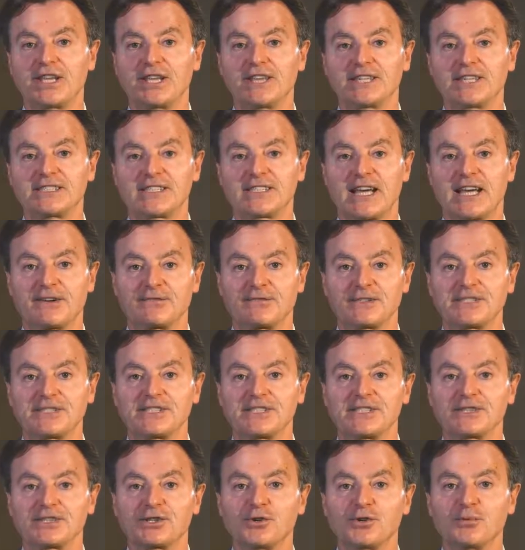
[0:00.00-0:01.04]
in the San
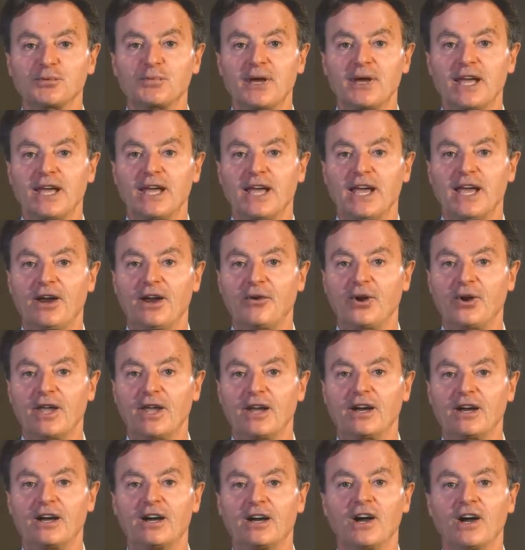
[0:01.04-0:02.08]
Francisco Bay
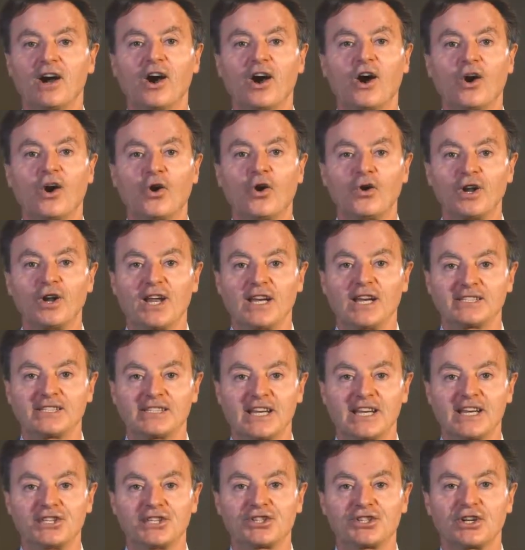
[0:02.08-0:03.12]
Area or Los
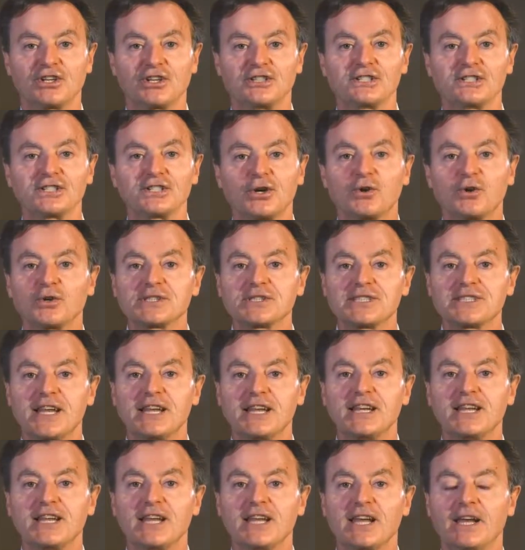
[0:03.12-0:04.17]
Angeles or
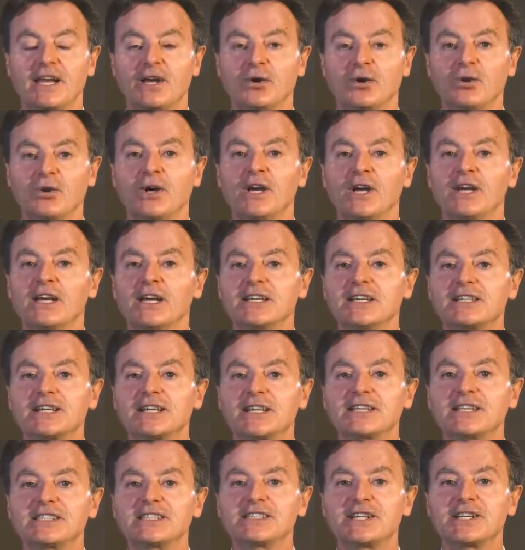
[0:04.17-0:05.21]
San Diego to
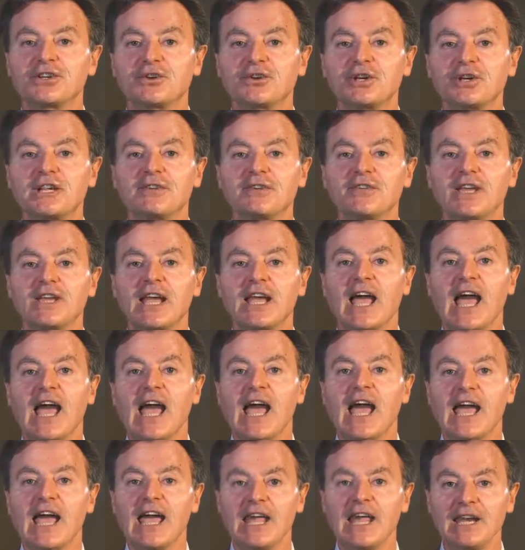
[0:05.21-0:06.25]
consider living
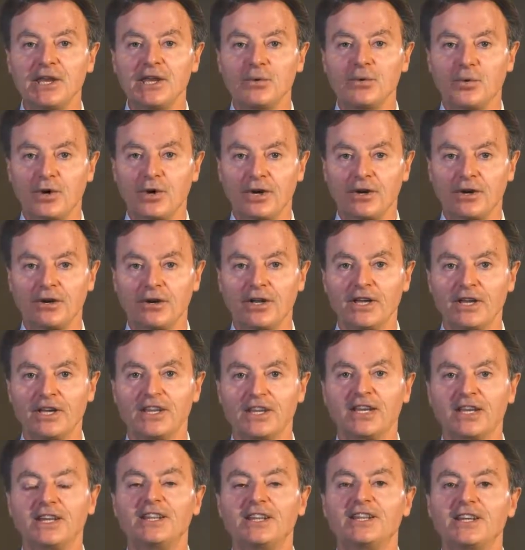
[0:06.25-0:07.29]
anywhere
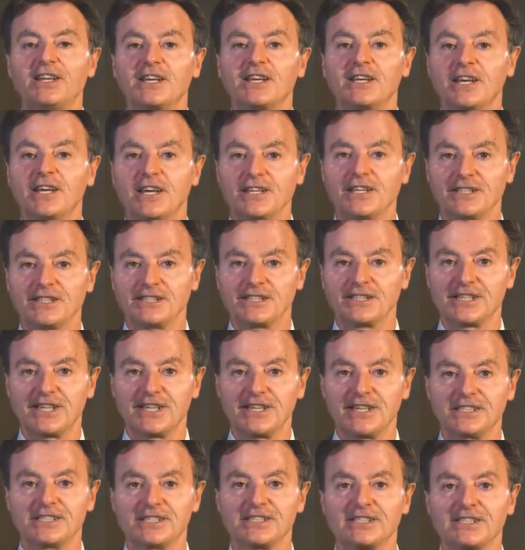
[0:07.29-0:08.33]
in the United
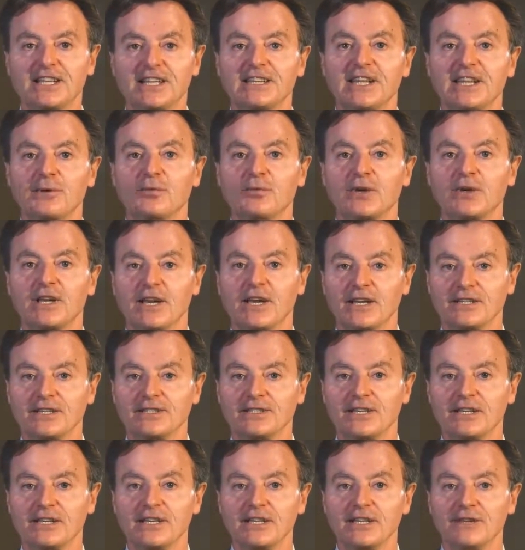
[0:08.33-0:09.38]
States that they would like
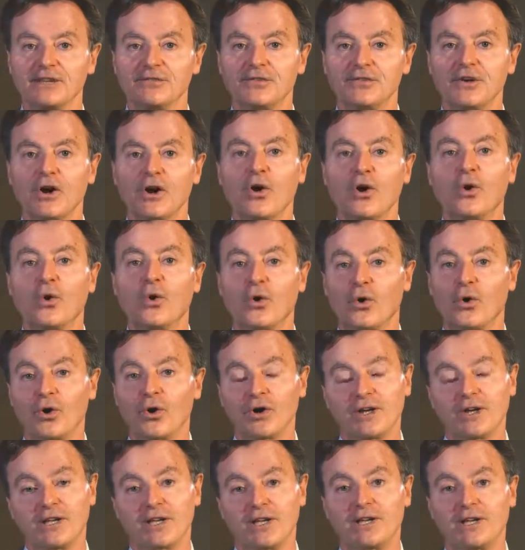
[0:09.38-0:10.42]
to live.
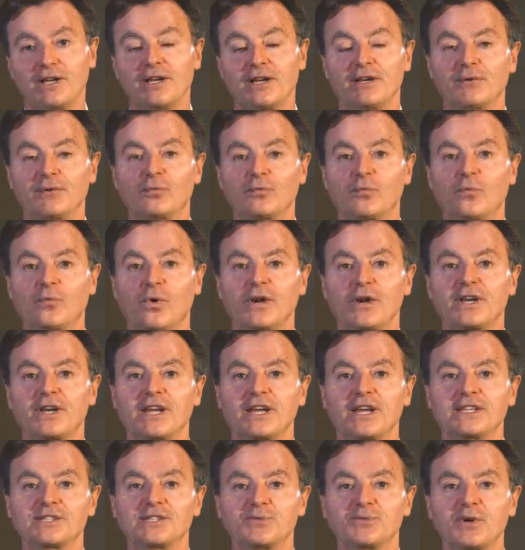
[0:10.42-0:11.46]
Or in one
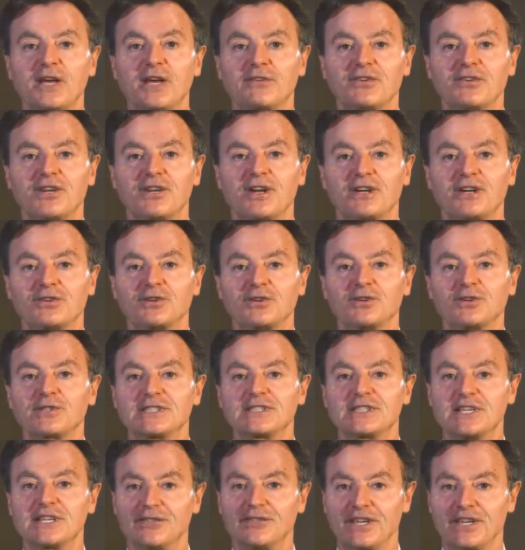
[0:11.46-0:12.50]
case, we have a doctor
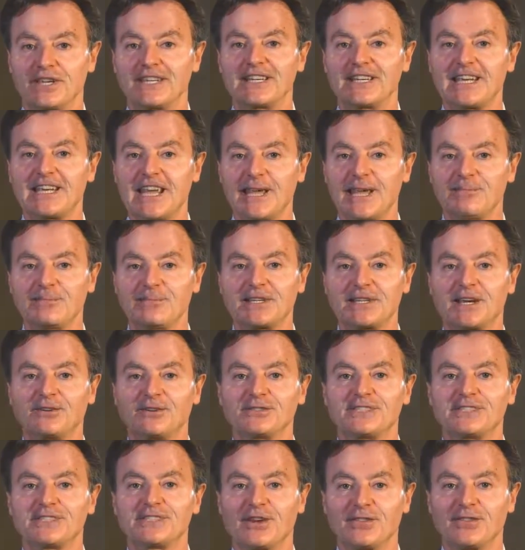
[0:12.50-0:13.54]
who's living in Cape
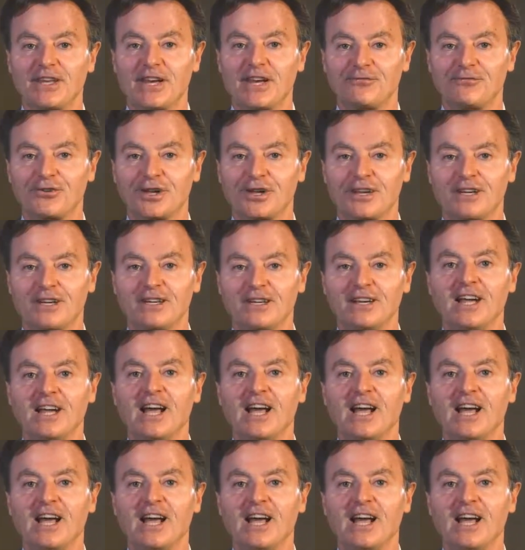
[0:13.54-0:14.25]
Town, South Africa.